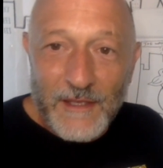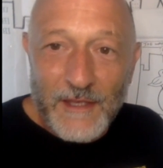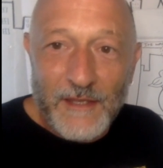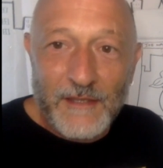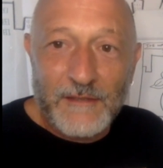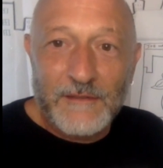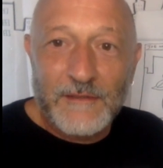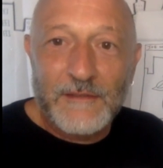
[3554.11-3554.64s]

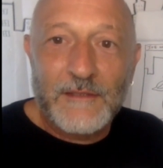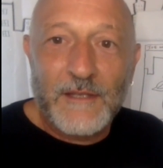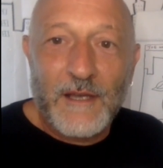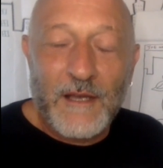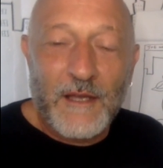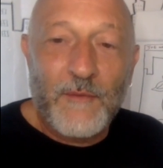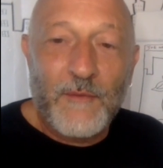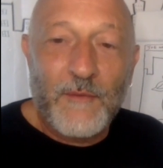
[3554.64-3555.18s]
And
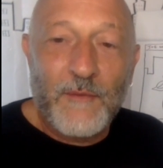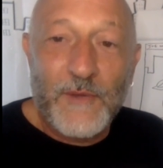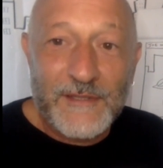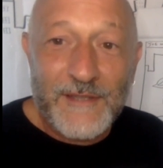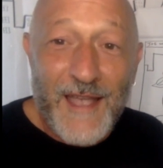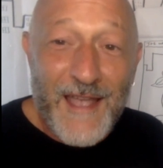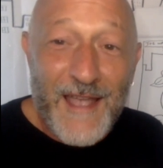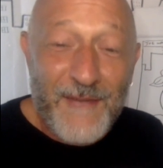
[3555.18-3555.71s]
I
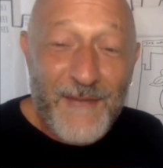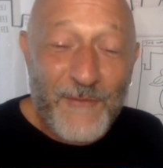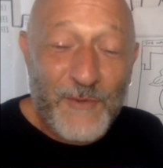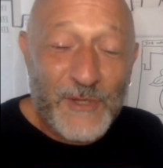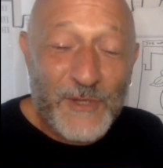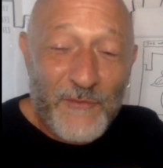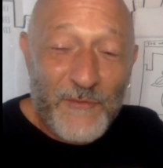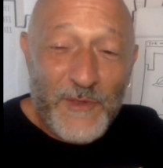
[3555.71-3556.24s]
wish
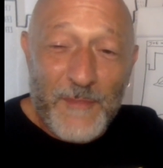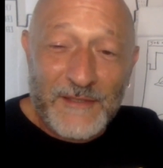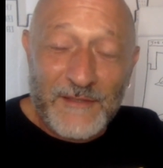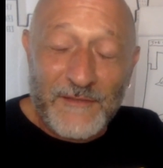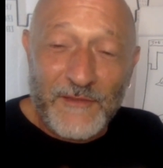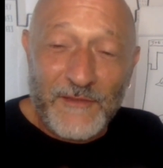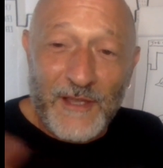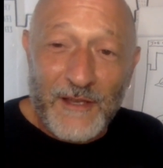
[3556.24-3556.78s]
everyone the
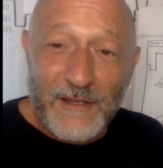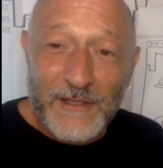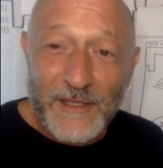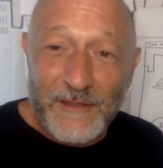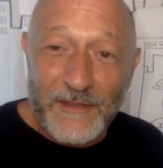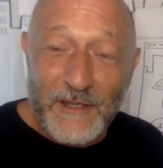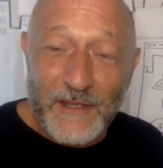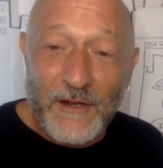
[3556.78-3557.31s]
best of luck
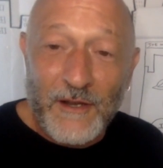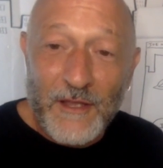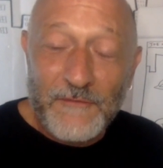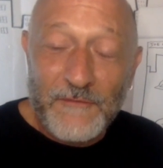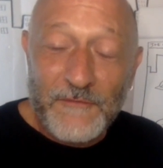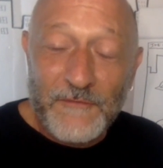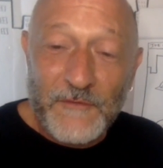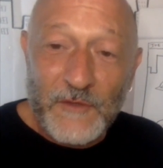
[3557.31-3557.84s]
in their
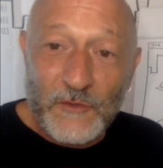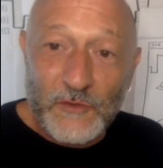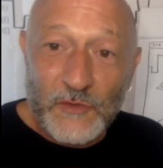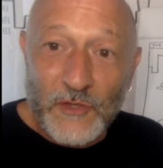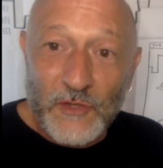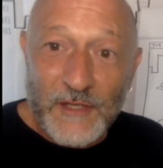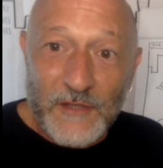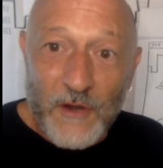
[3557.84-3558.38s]

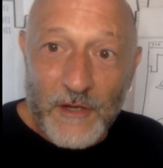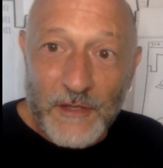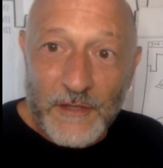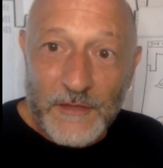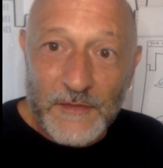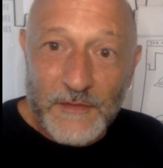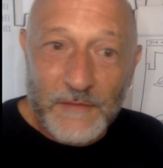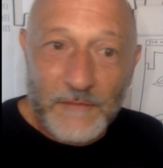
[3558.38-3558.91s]
future as
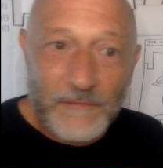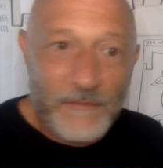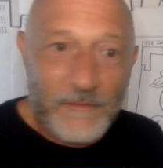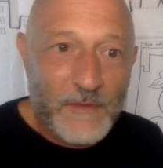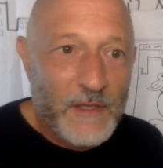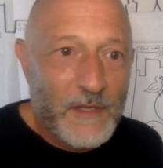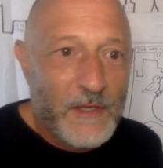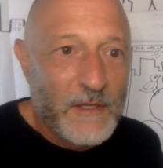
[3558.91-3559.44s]
artists.
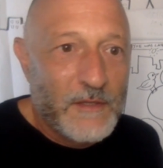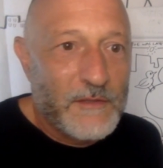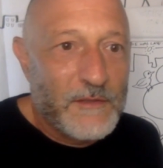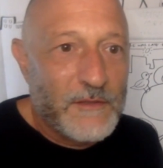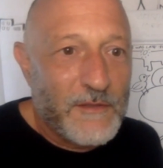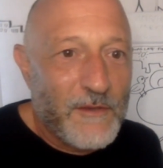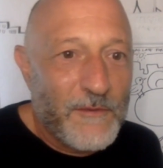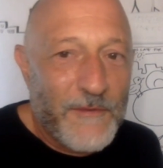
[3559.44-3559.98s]

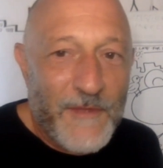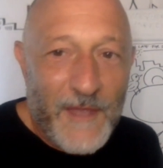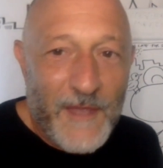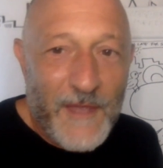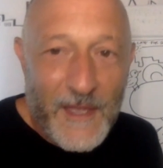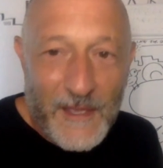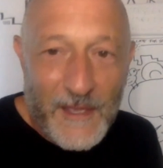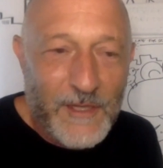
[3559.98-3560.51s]
So
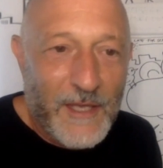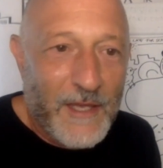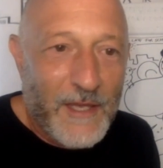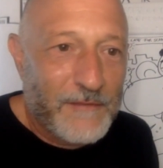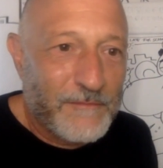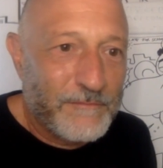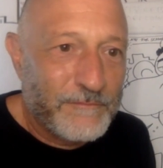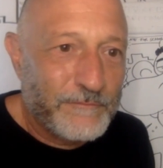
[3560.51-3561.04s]
thank you
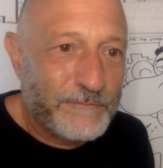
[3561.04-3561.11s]
again.